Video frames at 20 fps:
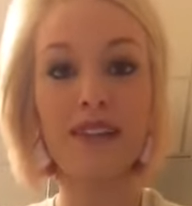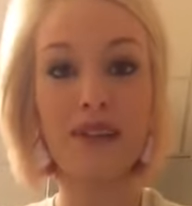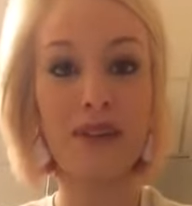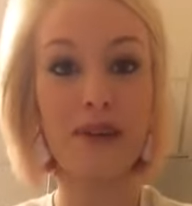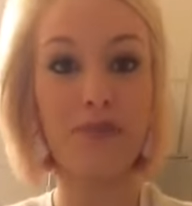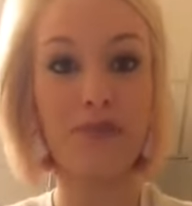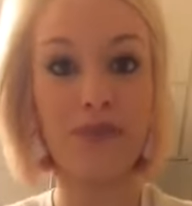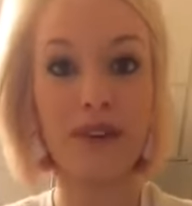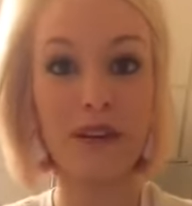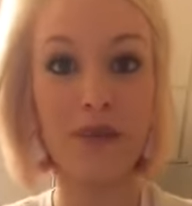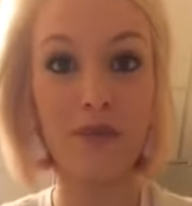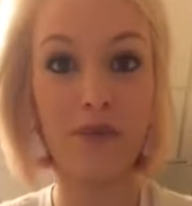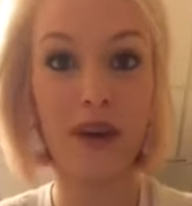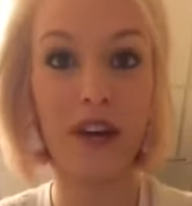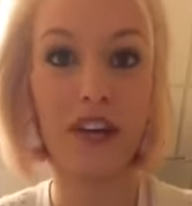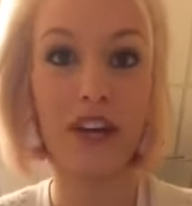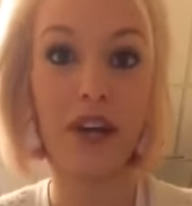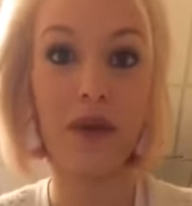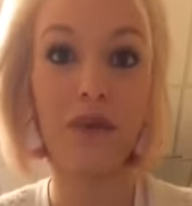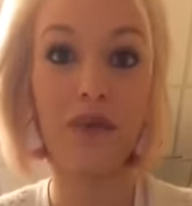to
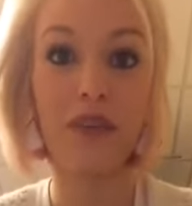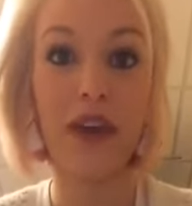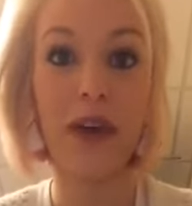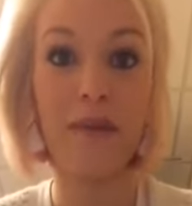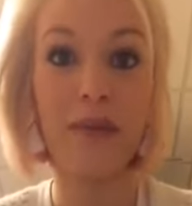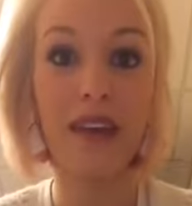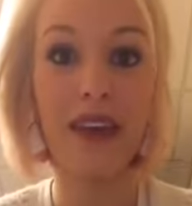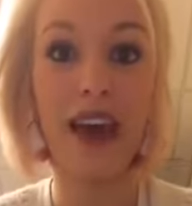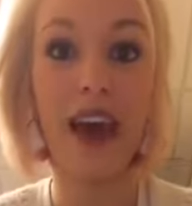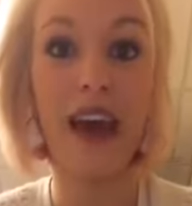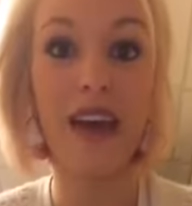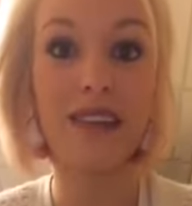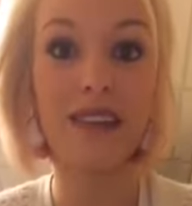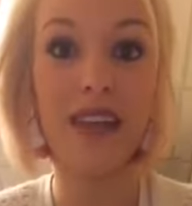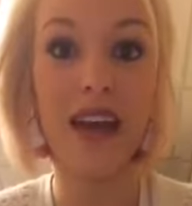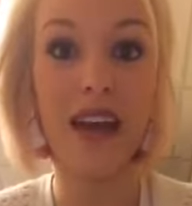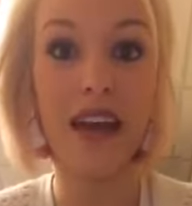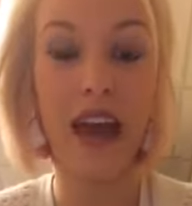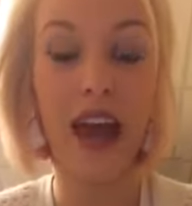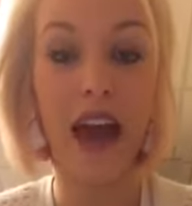pre-warn you that because
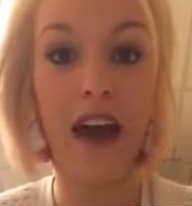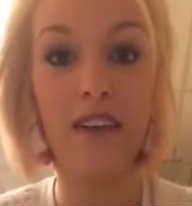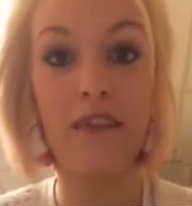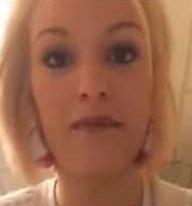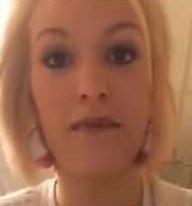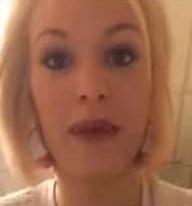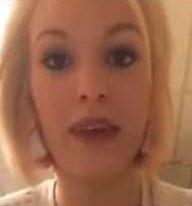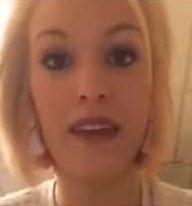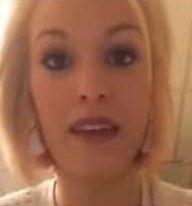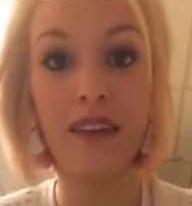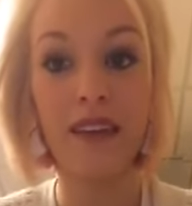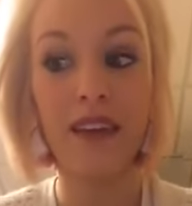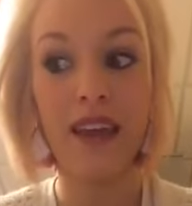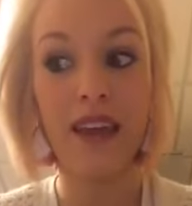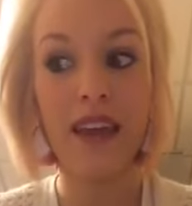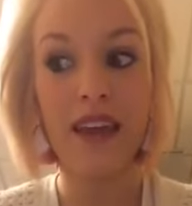I have been